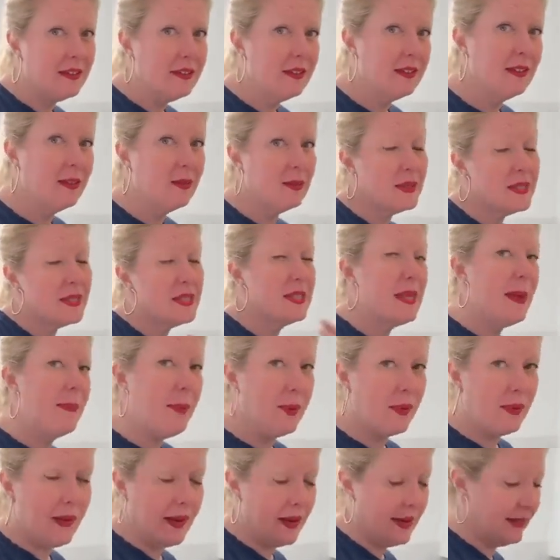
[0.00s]
it would
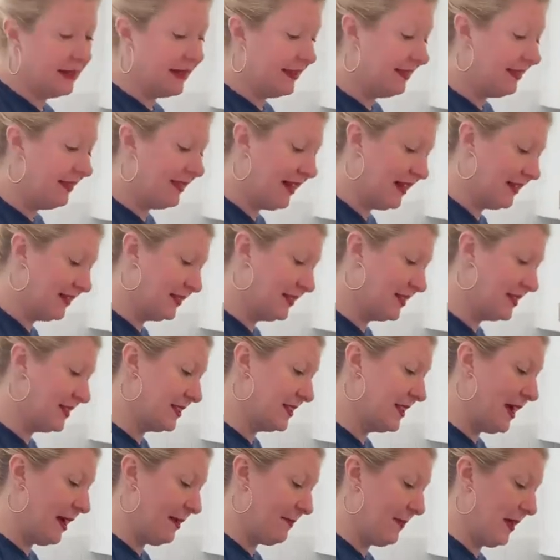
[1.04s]
separate, and that does
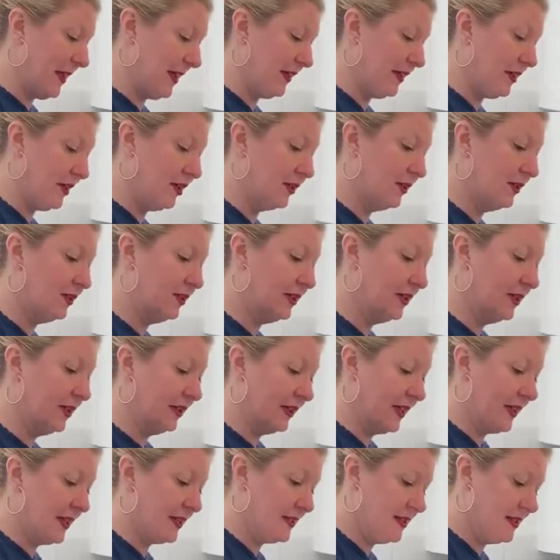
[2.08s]
not make a good
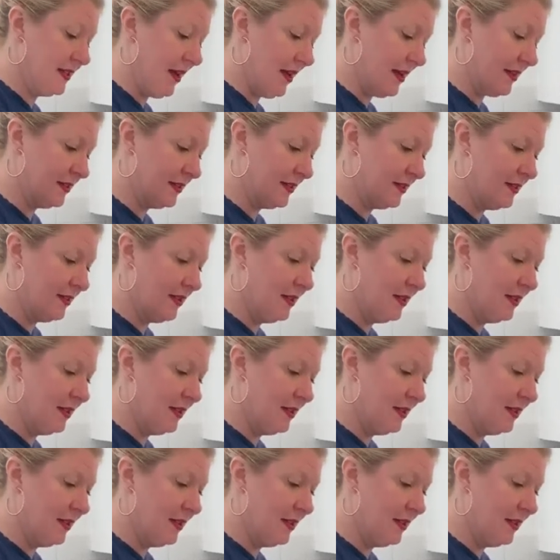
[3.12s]
looking sauce.